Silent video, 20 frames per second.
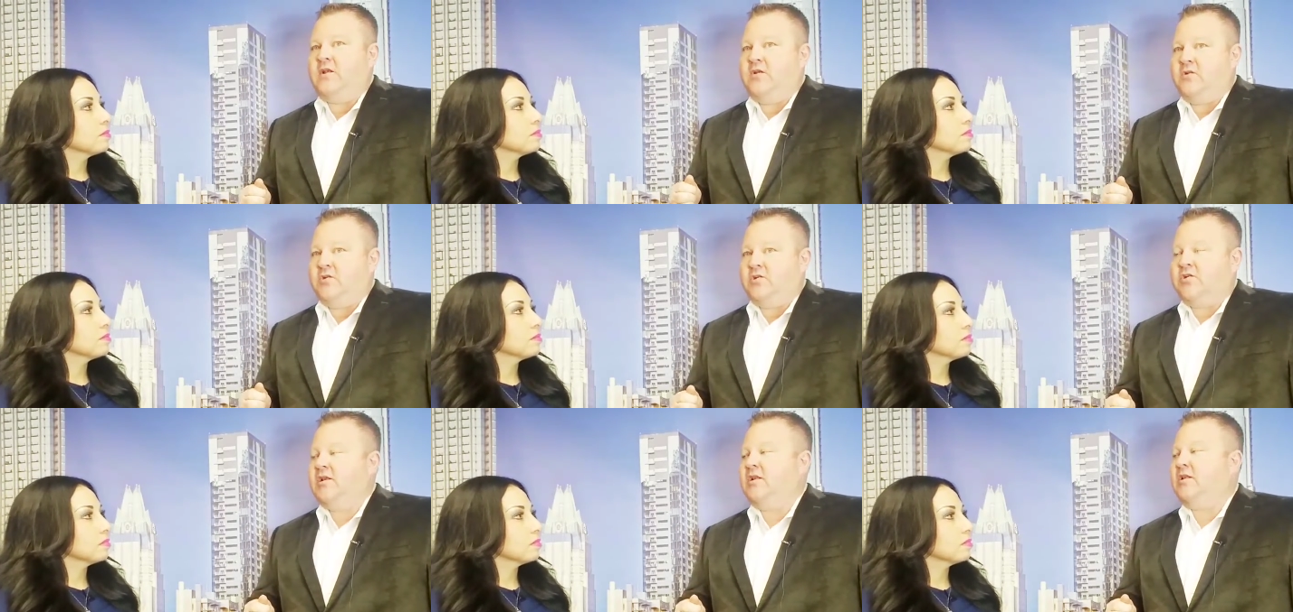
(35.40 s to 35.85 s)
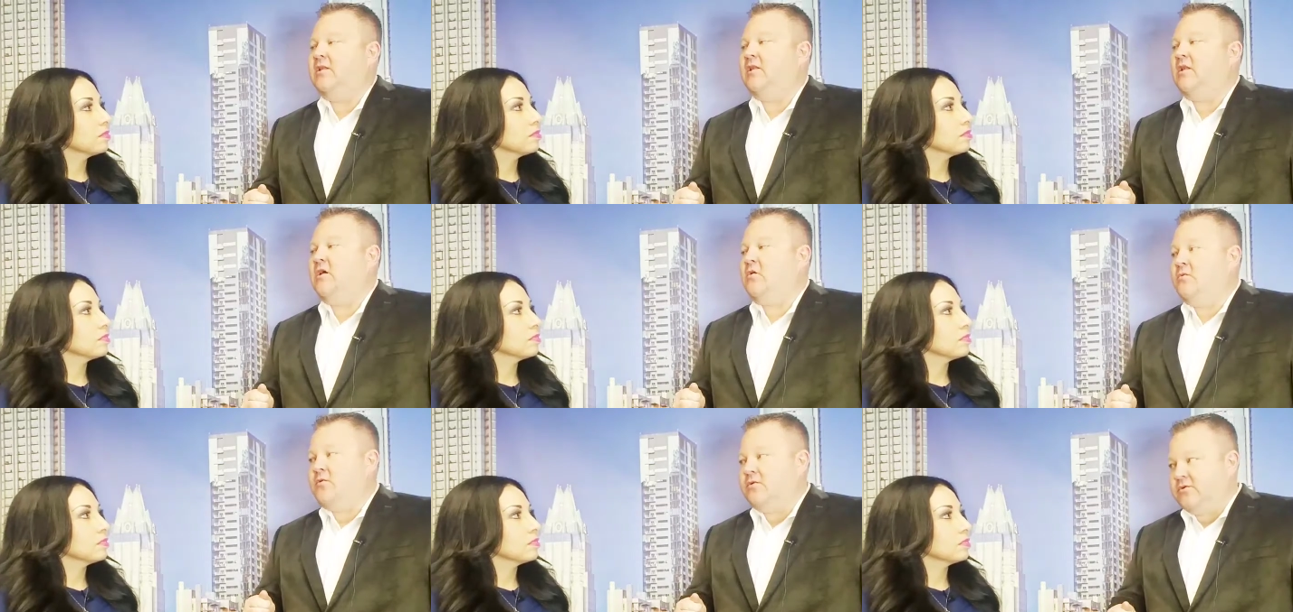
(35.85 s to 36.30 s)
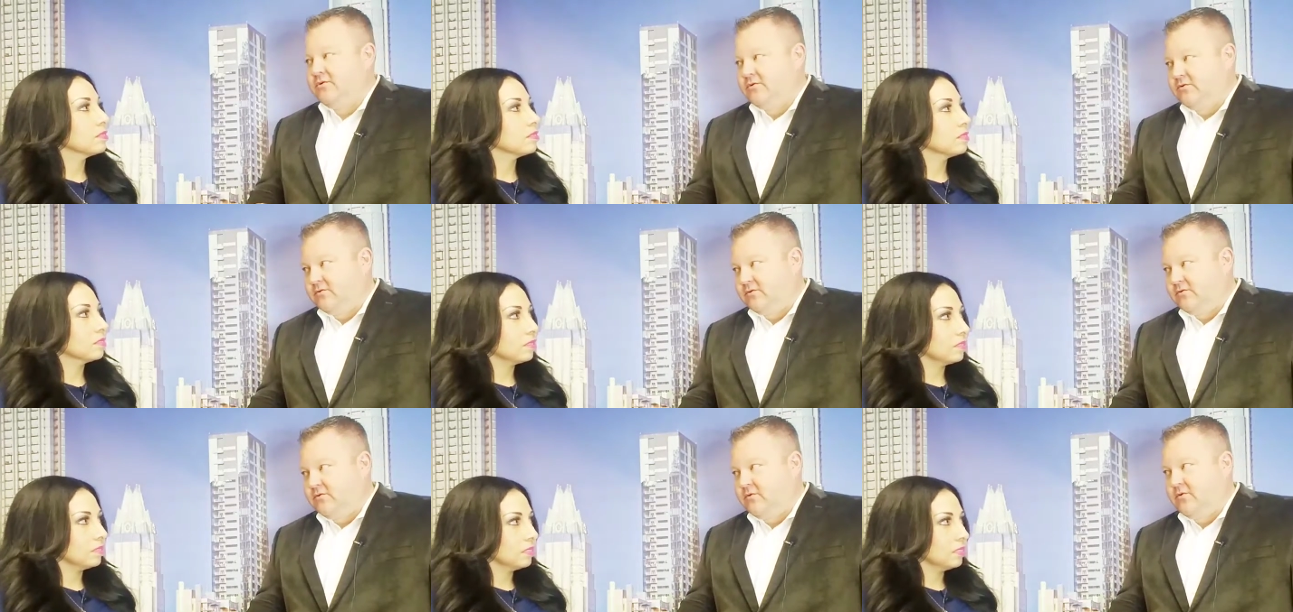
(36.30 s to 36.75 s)
Speaker 1: it usually lowers
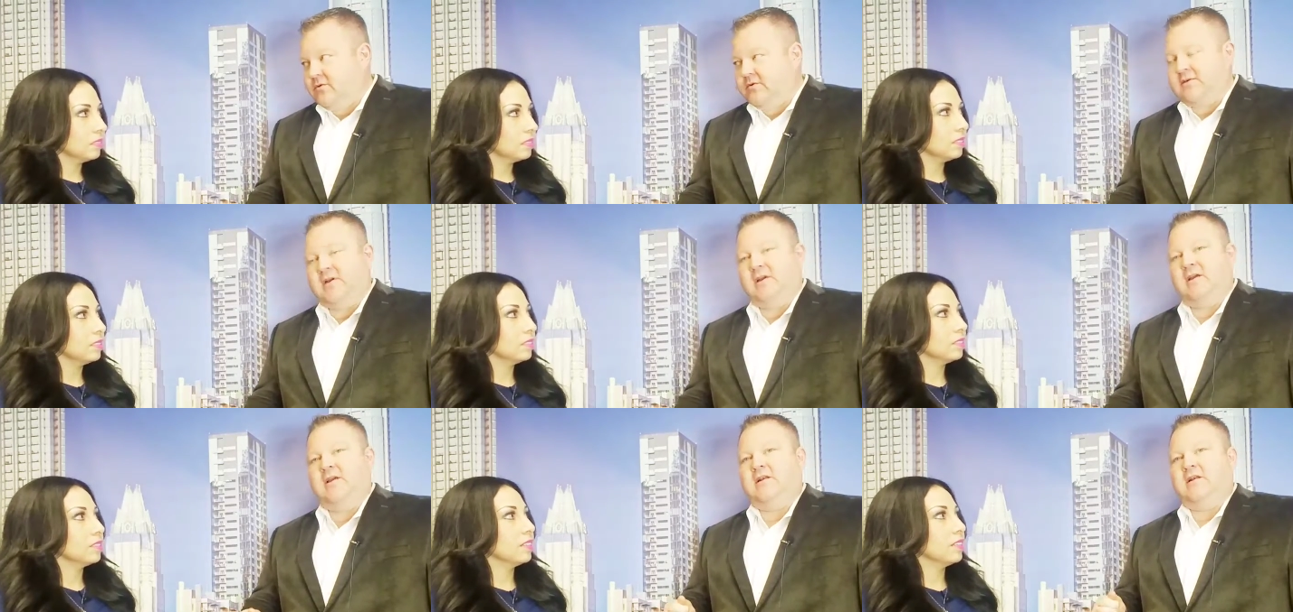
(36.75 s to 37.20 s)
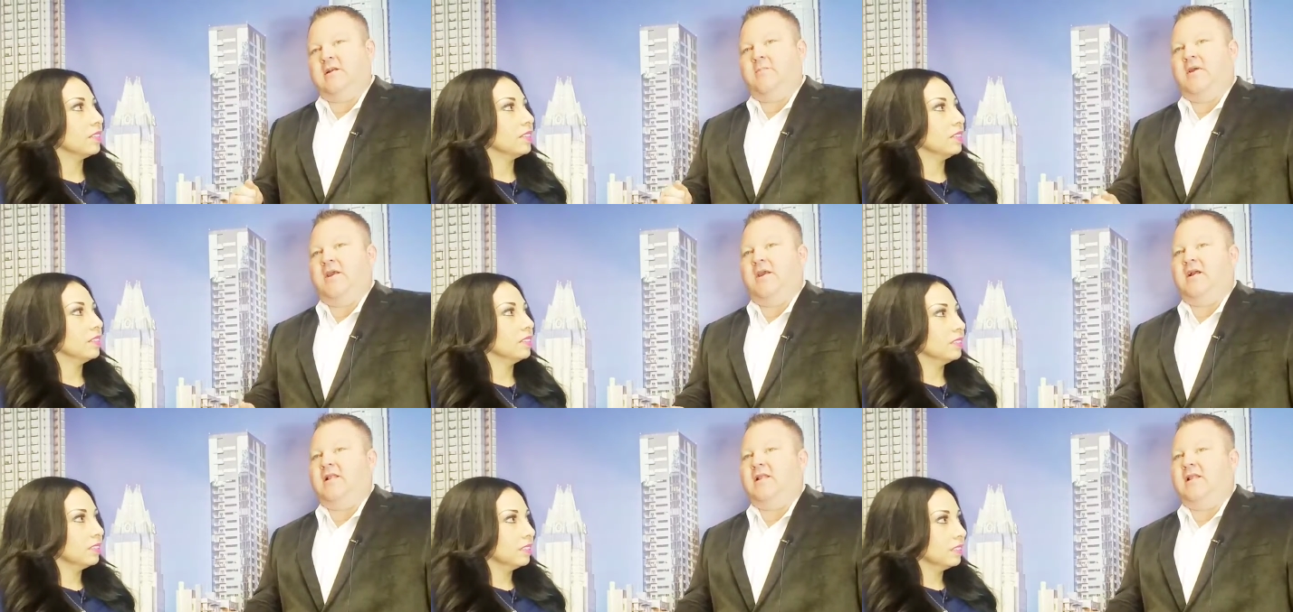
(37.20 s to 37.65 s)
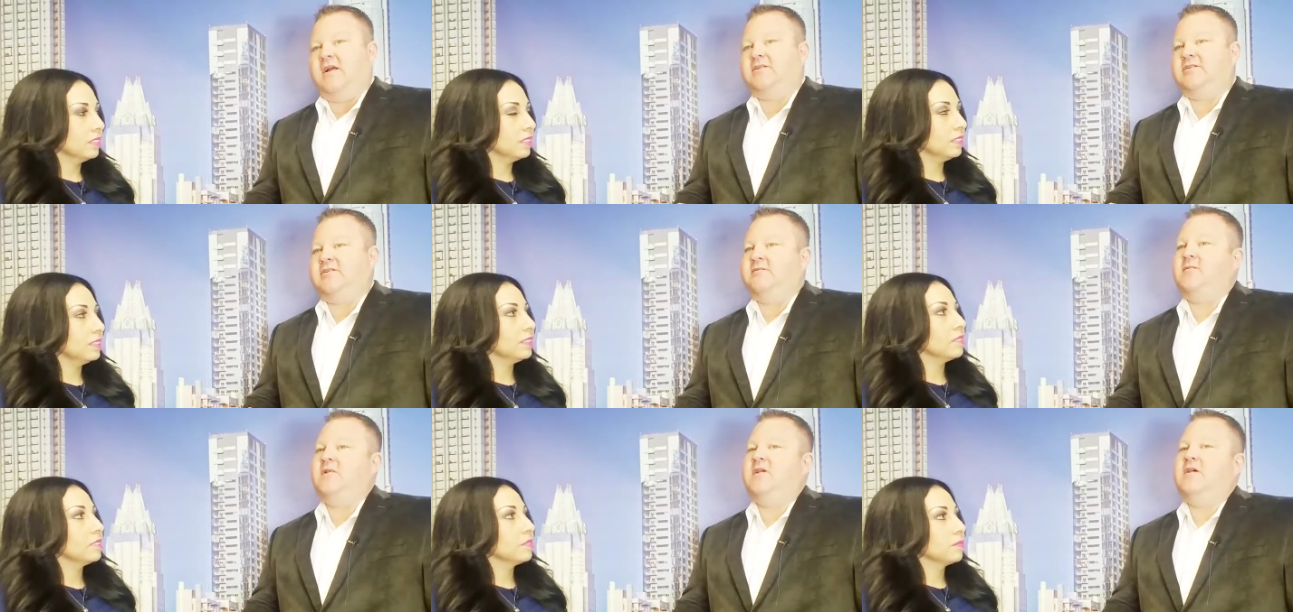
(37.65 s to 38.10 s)
your scores okay. to pay a
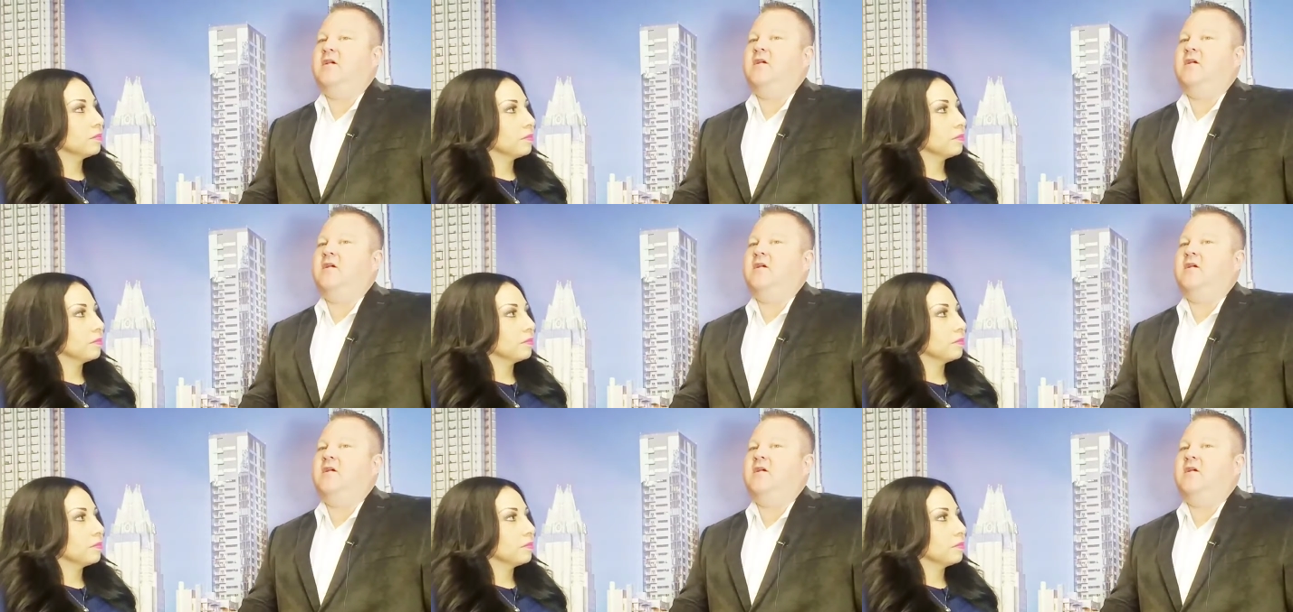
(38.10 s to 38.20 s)
collection.